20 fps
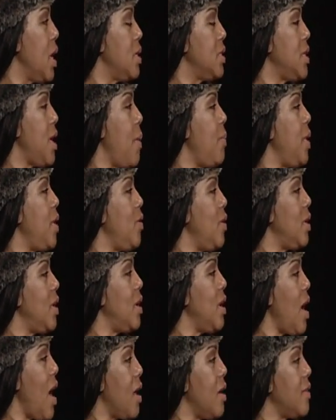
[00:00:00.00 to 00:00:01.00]
So I've been on a
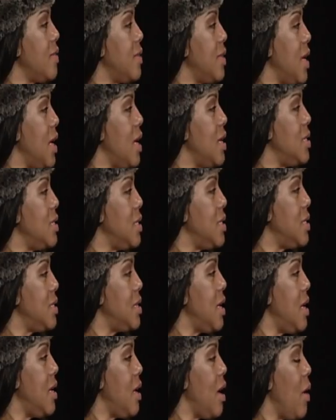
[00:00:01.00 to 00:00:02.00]
lot of
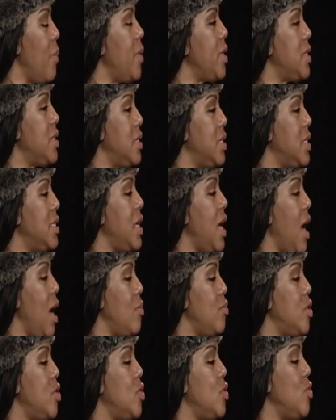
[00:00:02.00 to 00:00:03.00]
things, and it's just
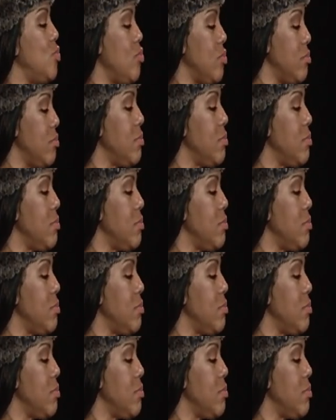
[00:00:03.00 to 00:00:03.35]
time to